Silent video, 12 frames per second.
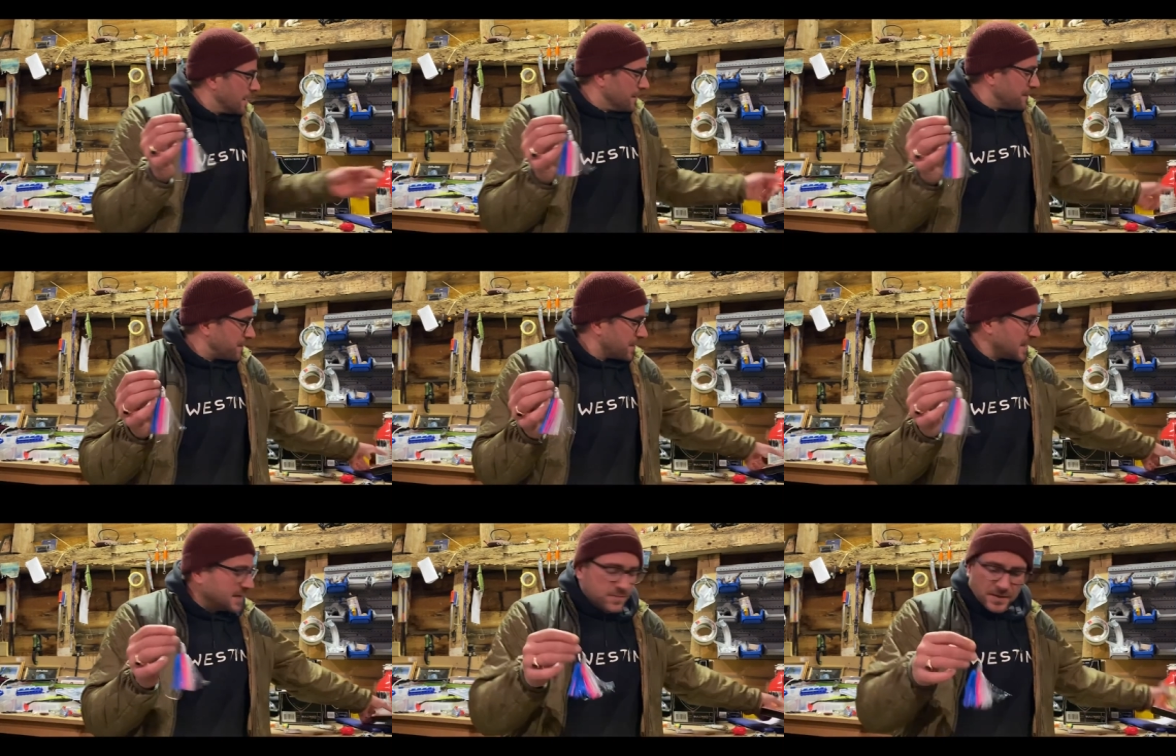For
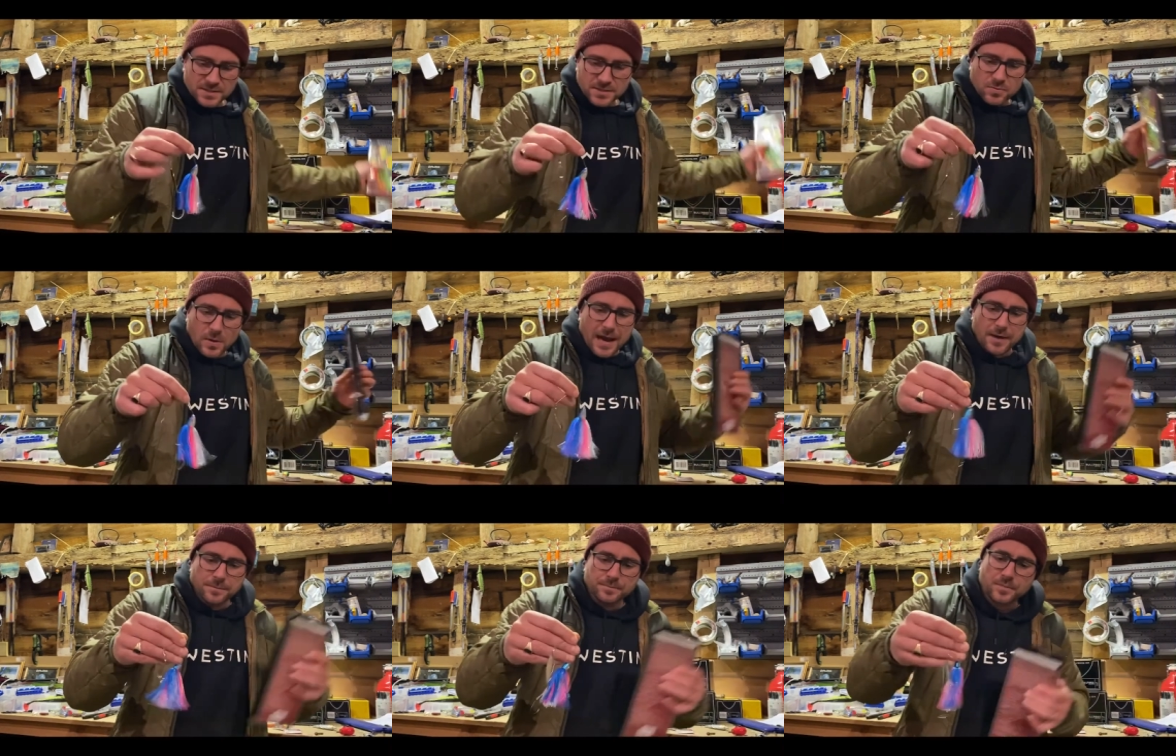these ones as
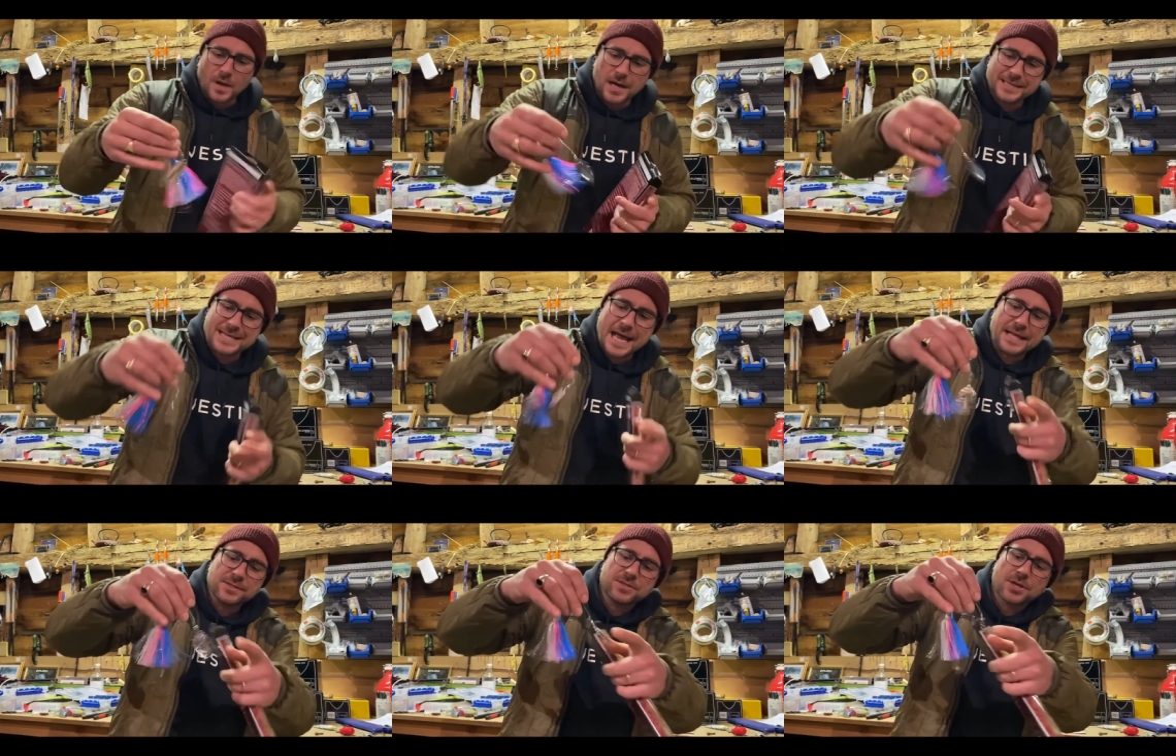well,
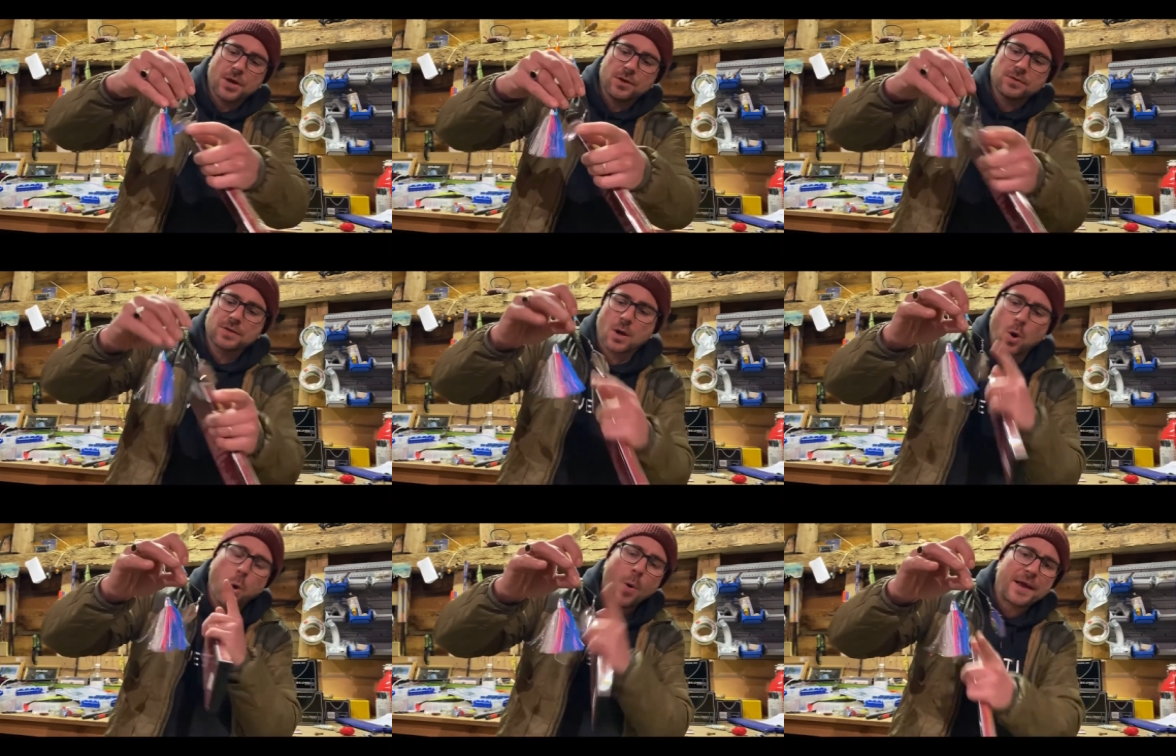the
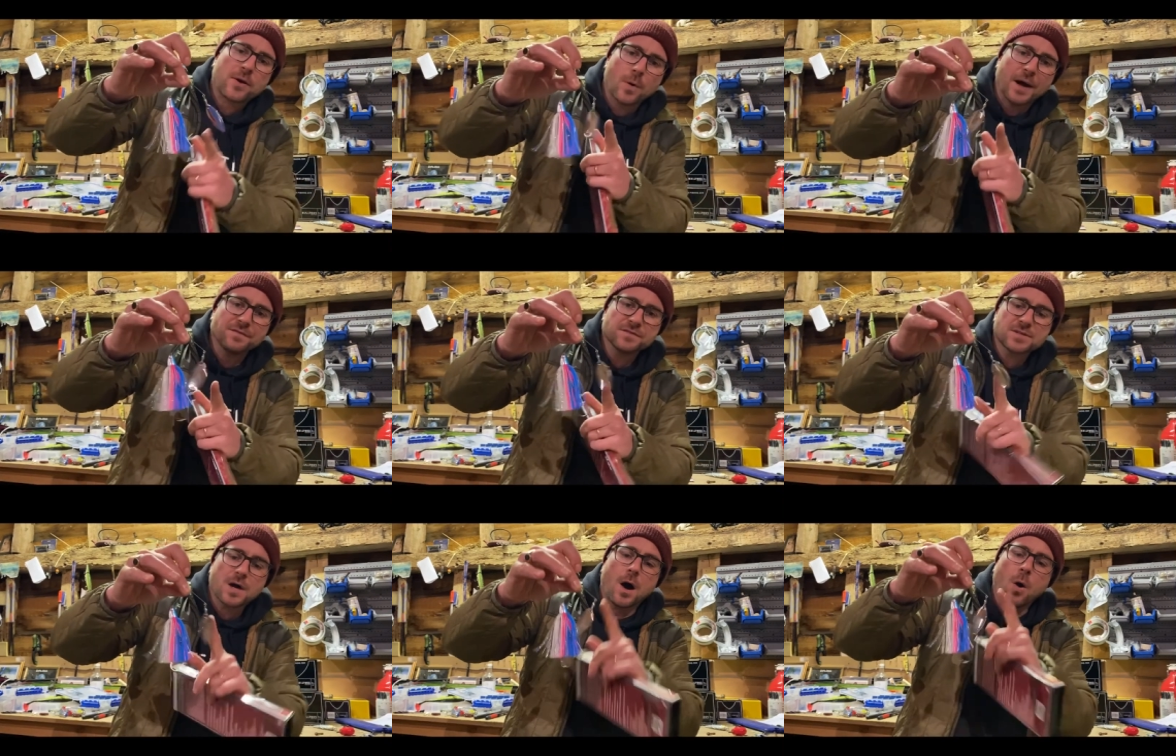quick
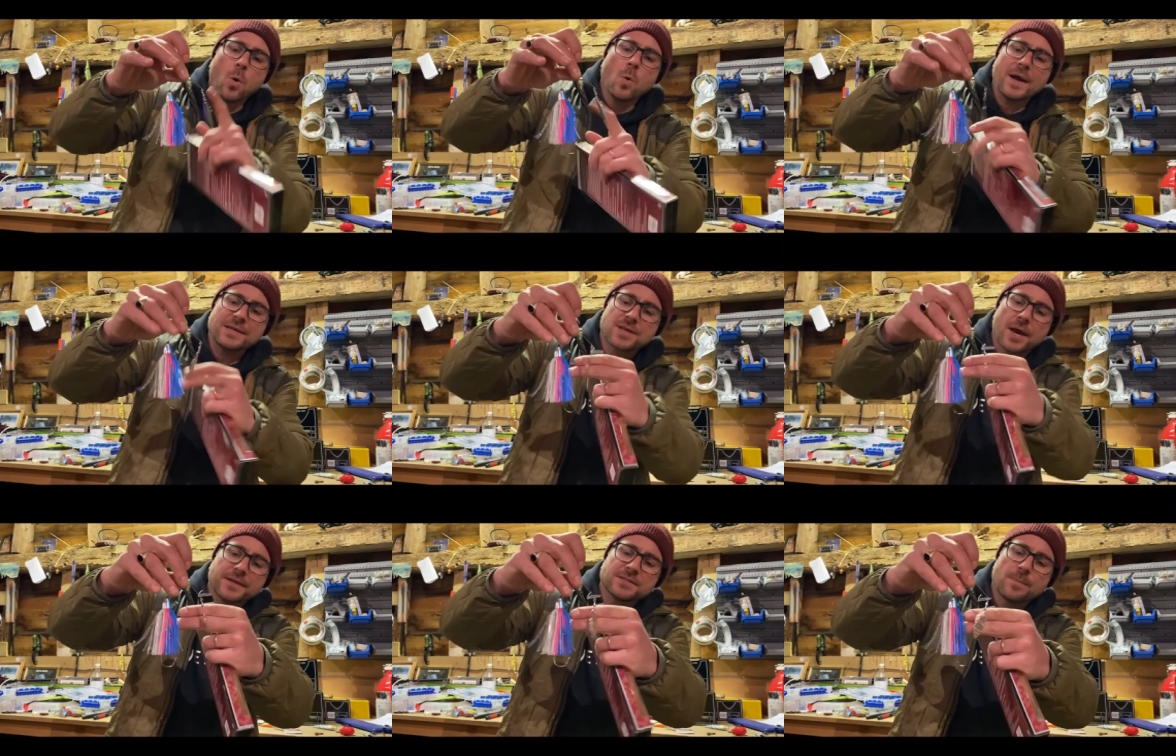ones are always
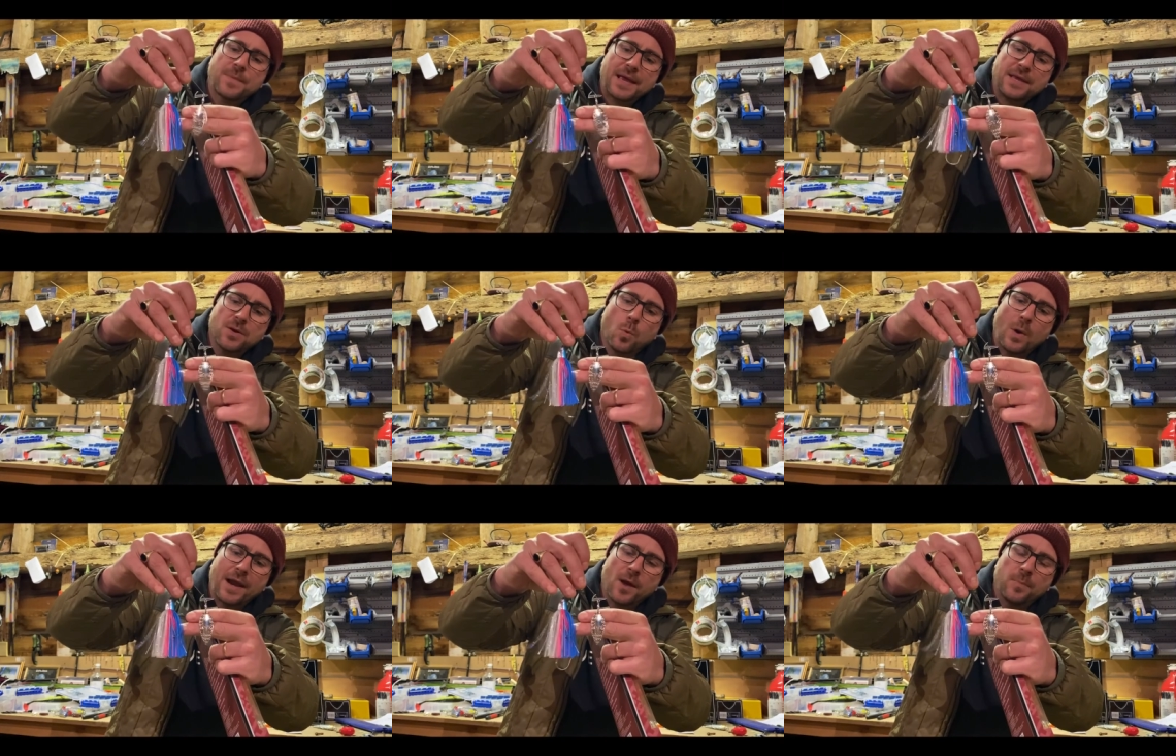going to be your
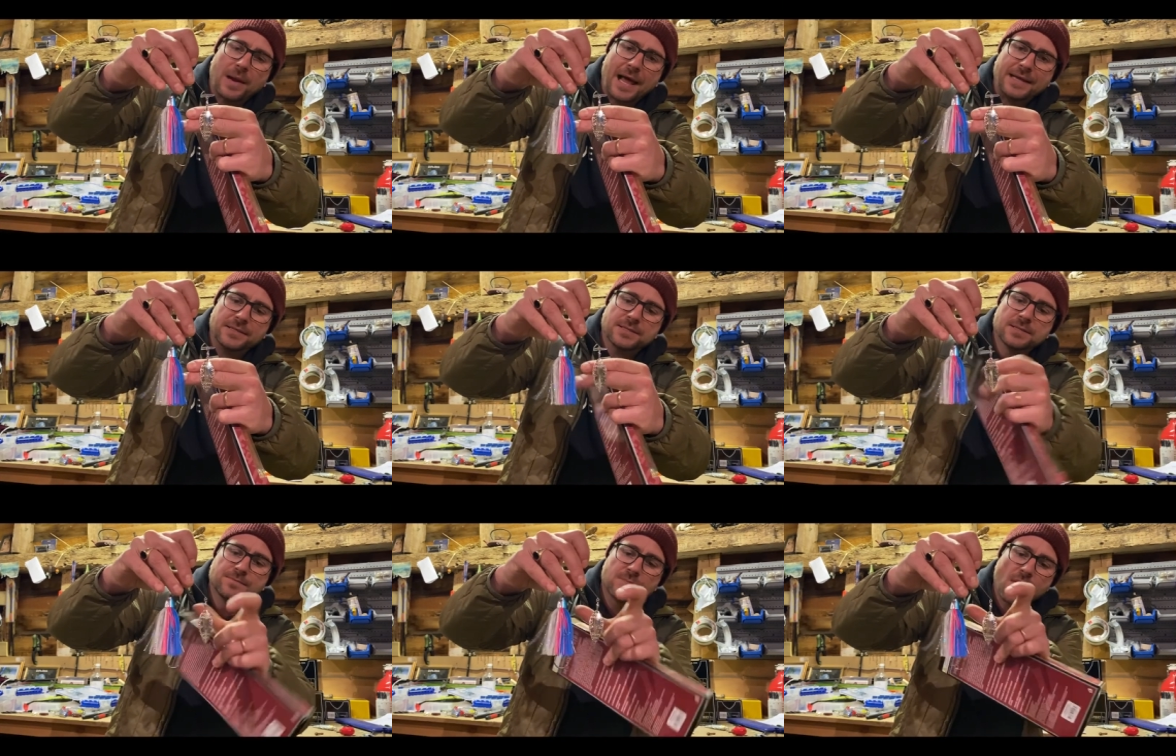willow blades.
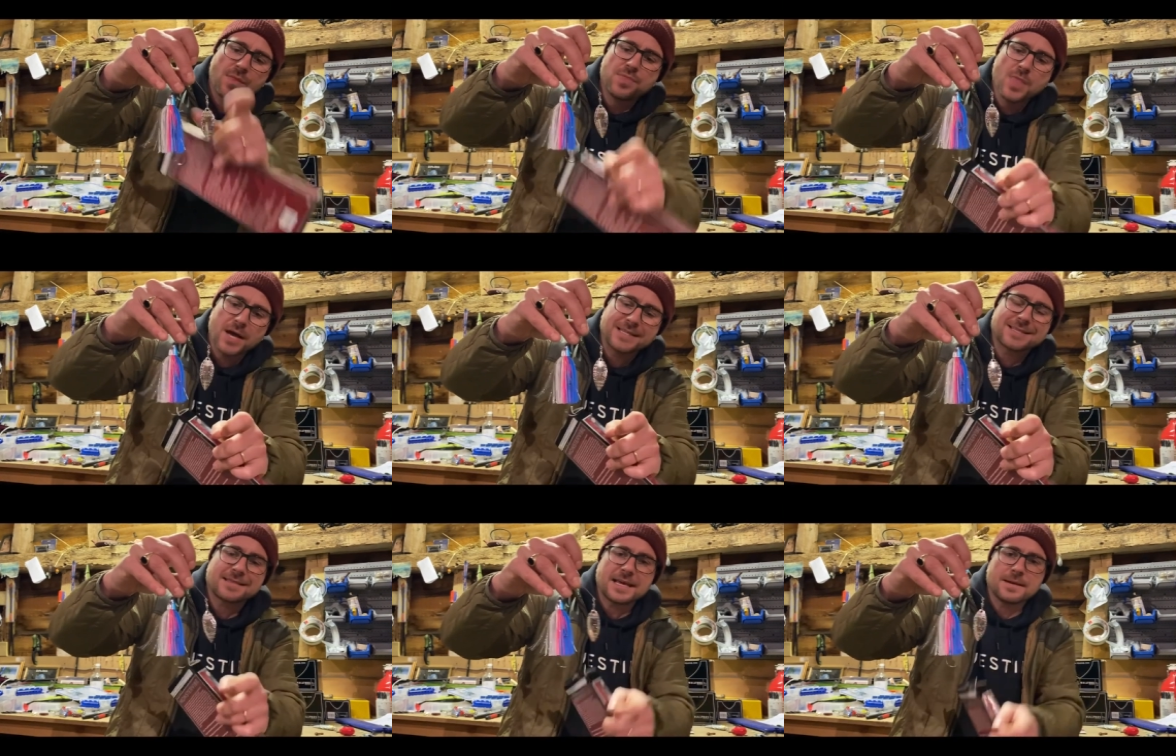Nice
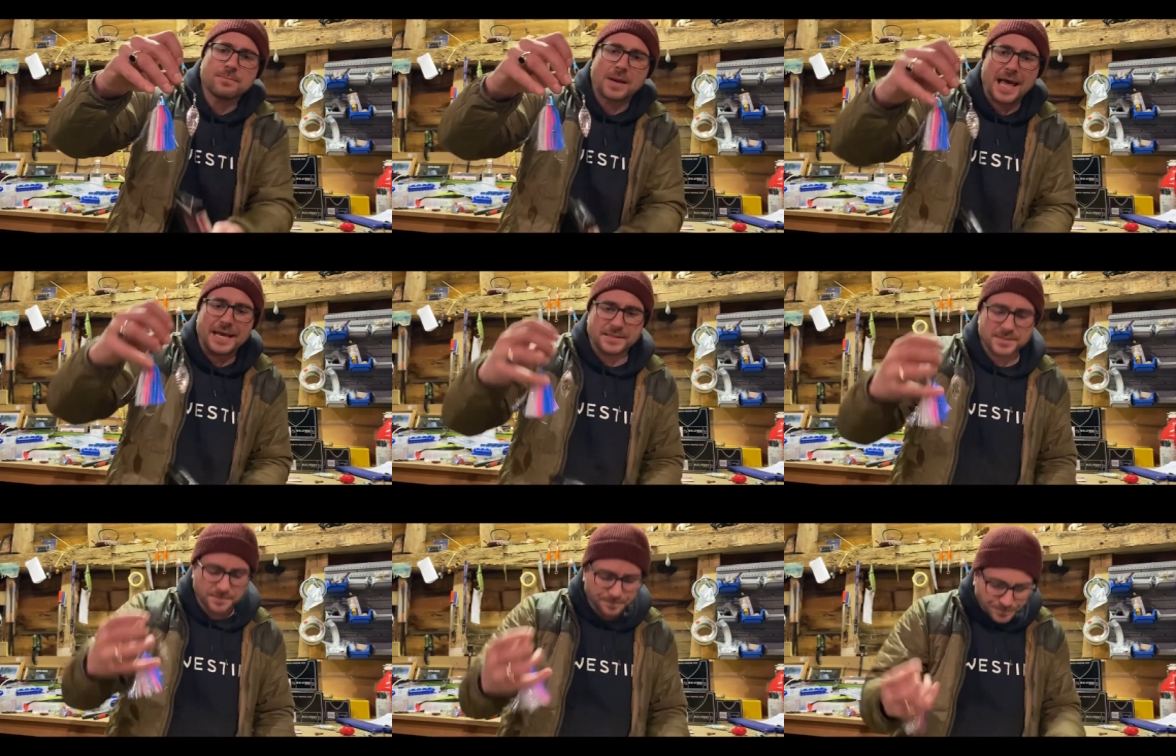thin blades.